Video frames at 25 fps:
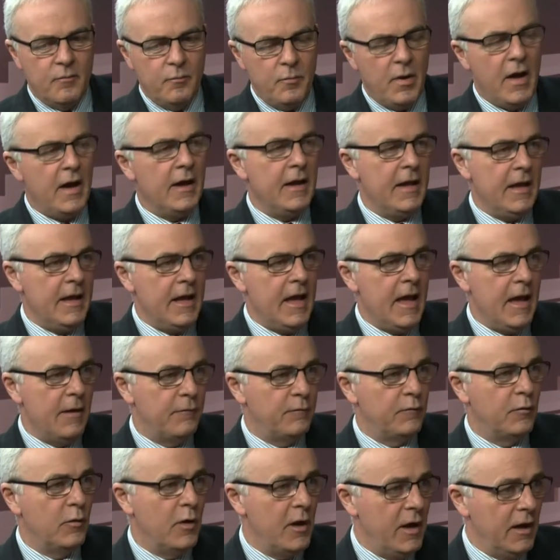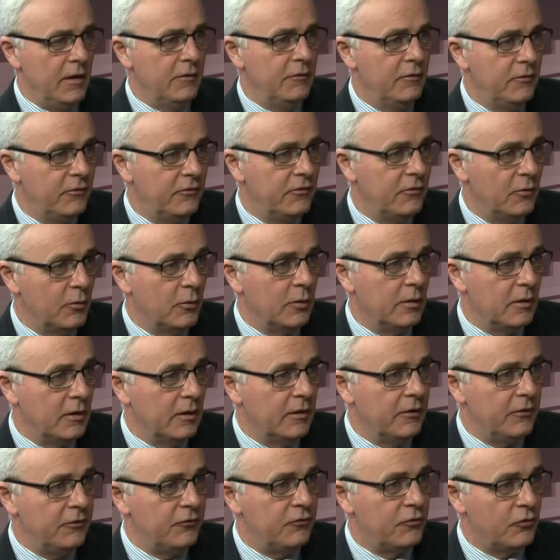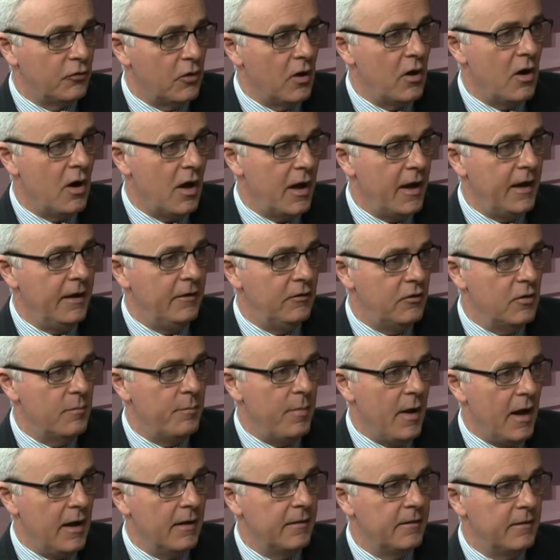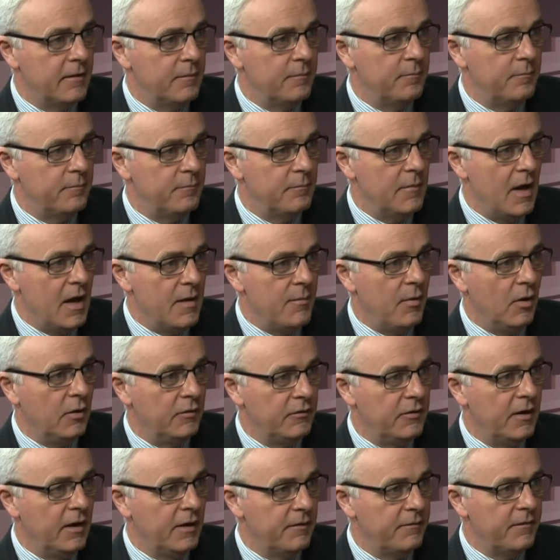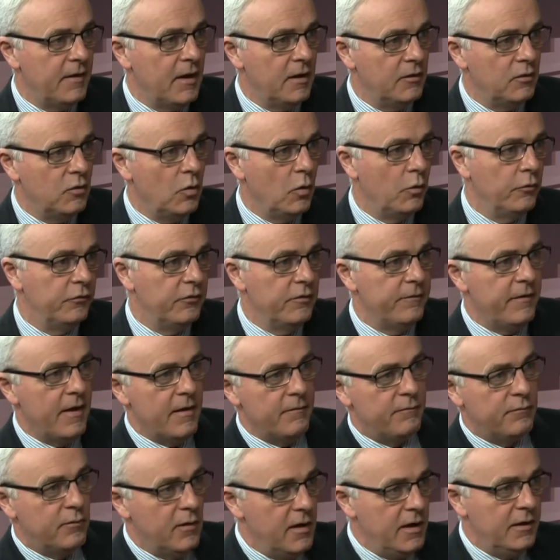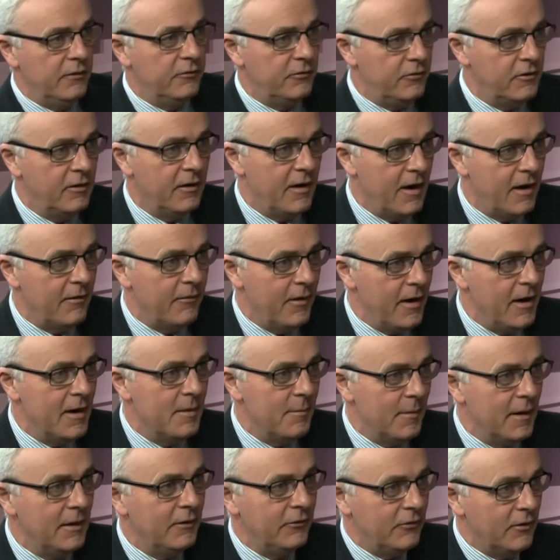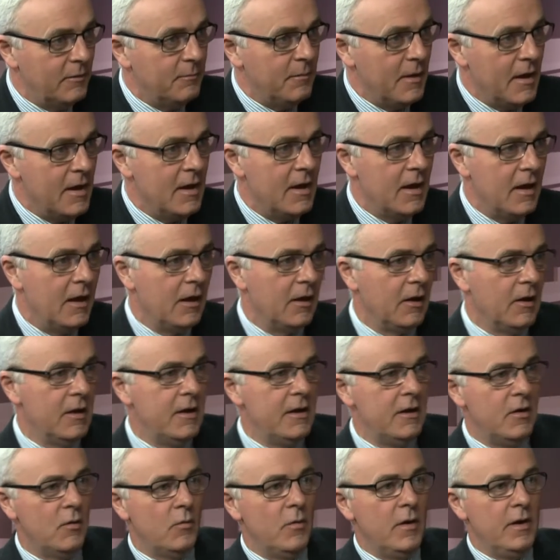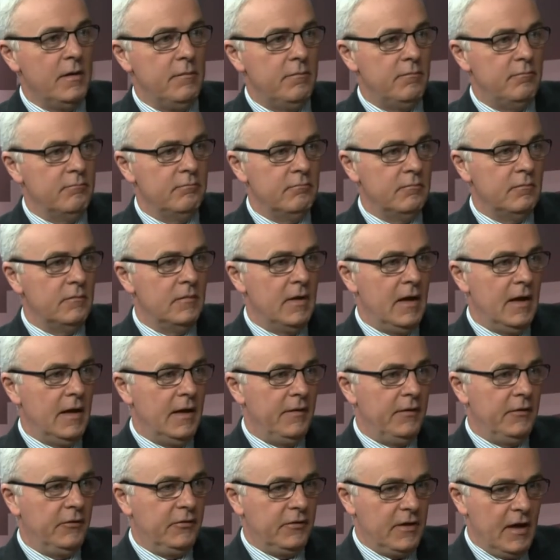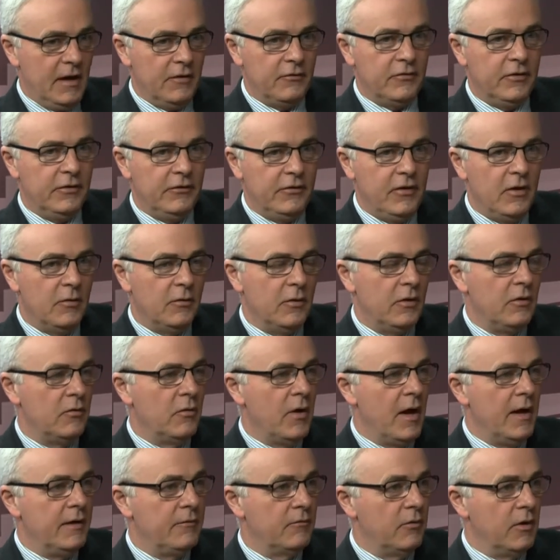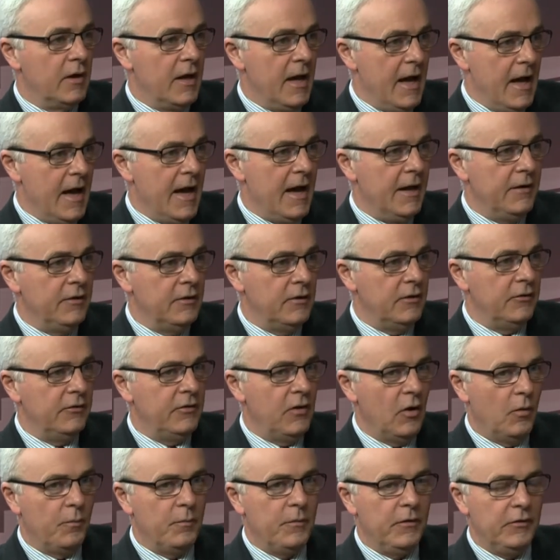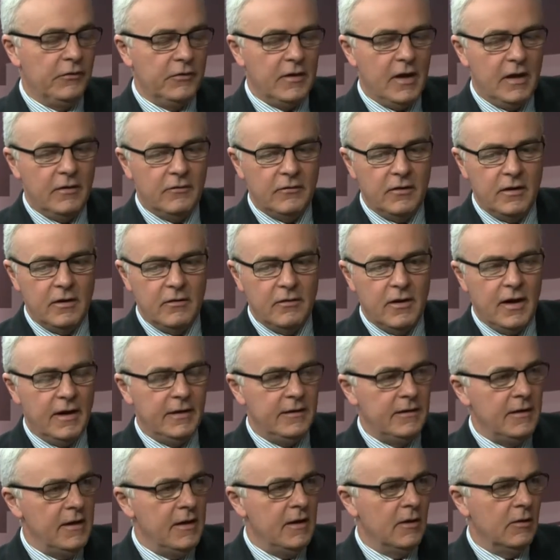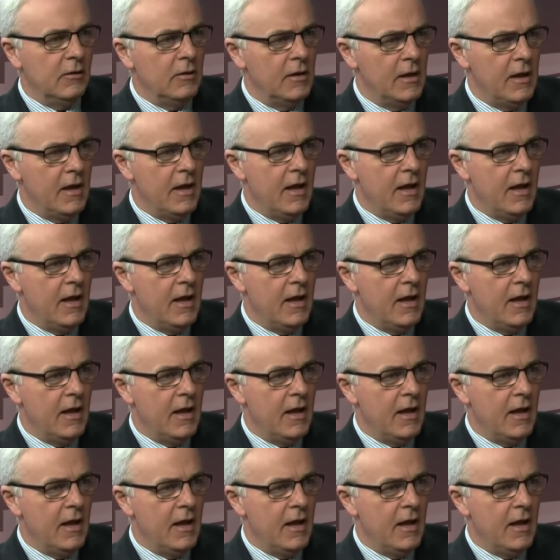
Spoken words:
bugging our friends, or at least trying to bug the mobile telephone calls of our friends, not our enemies, a leader this country's held in great regard and has helped this country a great deal,